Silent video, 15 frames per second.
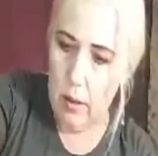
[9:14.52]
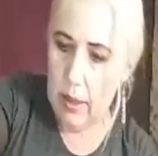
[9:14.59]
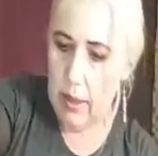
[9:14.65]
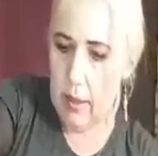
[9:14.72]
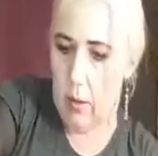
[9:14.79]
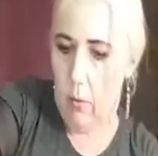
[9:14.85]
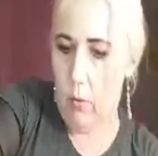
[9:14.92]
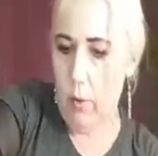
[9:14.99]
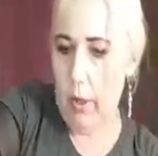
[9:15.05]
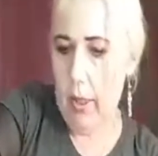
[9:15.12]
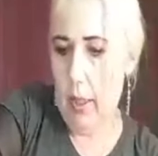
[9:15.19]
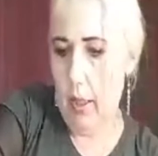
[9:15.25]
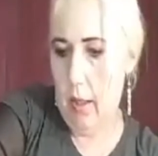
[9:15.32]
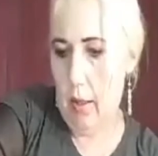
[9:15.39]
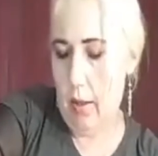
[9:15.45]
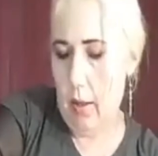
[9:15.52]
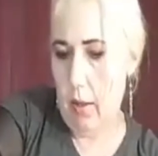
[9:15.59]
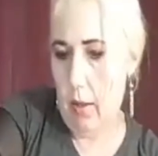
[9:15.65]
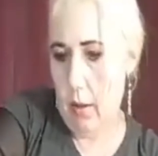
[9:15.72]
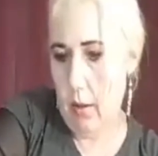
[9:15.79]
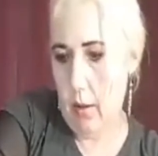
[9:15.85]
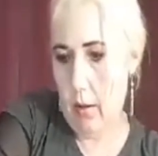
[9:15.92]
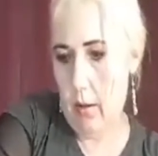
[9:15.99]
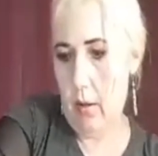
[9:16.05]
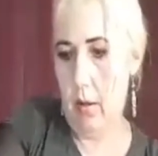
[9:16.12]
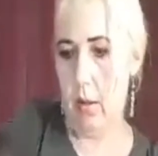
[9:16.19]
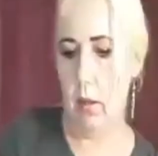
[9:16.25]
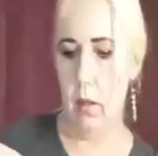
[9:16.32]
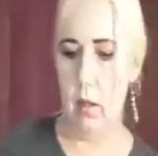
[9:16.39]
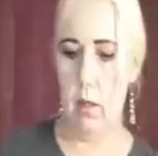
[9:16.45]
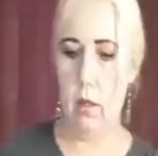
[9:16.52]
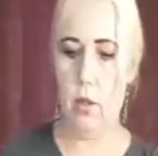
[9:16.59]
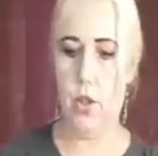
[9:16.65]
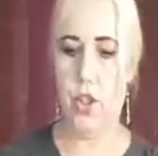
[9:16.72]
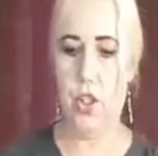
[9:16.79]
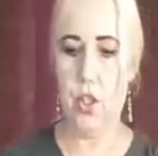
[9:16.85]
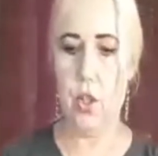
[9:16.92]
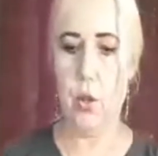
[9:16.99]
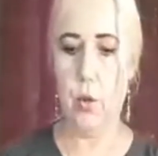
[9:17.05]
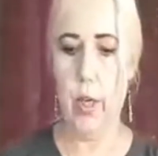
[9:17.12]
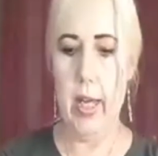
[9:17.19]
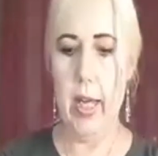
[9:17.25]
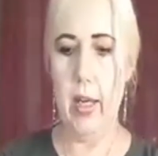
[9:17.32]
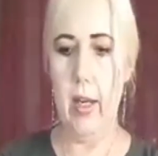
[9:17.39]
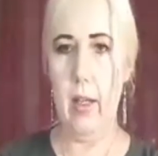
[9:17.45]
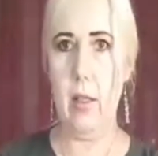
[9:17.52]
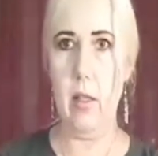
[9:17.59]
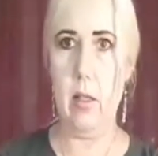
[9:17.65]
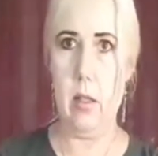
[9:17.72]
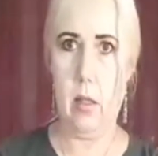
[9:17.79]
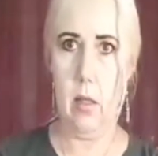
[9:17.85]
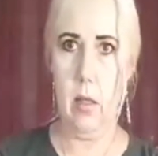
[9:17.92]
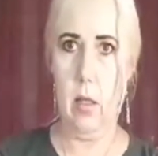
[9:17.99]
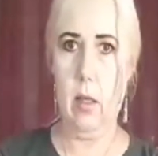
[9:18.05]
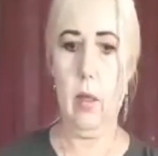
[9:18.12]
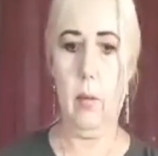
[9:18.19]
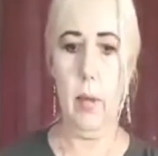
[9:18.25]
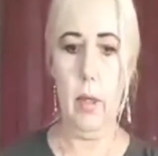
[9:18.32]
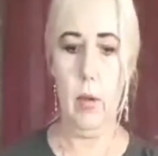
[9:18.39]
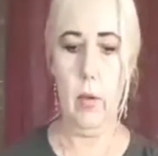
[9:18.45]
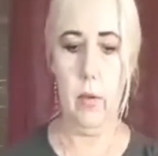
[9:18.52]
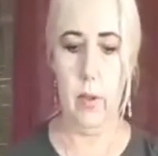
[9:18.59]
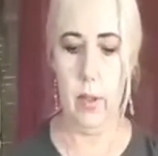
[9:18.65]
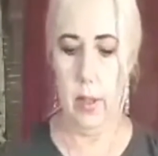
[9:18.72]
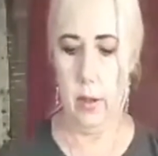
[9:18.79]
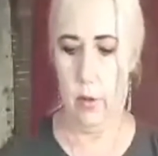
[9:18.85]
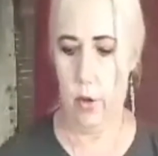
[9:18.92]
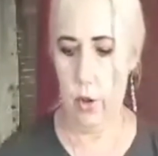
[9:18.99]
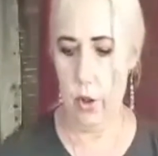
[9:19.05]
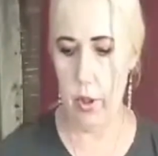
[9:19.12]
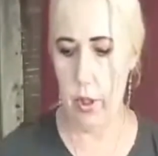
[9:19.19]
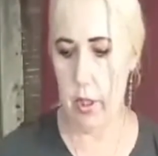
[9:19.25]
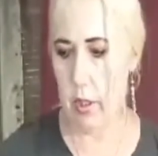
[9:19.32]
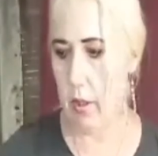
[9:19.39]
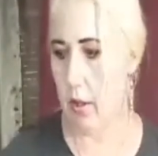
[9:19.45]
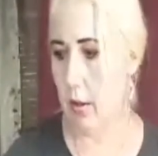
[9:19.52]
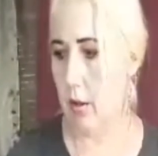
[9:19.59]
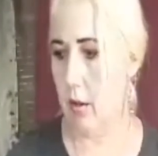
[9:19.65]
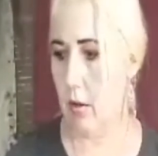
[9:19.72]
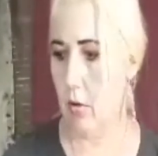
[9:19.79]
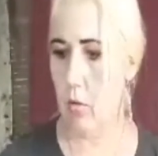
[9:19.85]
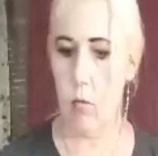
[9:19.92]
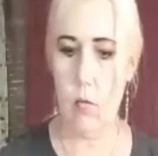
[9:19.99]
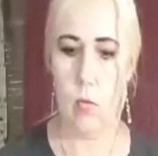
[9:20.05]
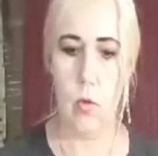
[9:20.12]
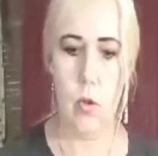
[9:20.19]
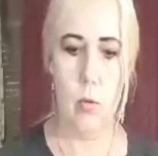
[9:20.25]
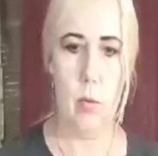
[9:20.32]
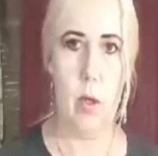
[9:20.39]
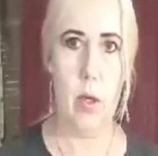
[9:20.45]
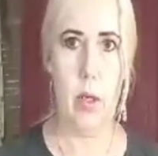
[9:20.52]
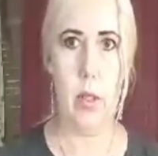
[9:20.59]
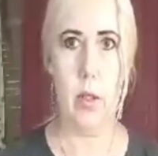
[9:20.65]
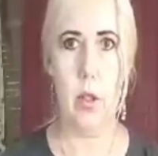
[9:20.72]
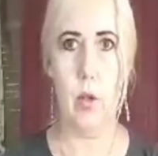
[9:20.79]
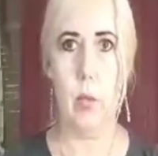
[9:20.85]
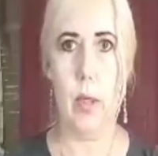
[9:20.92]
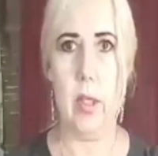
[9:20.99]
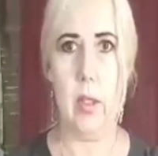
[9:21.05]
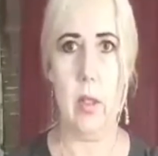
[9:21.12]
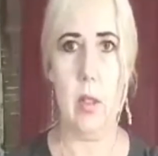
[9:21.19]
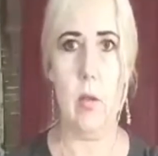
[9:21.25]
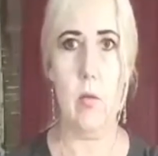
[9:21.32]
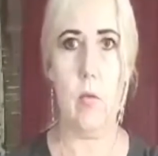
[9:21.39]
some way here, just to add it a little bit of the interest to my arrangement.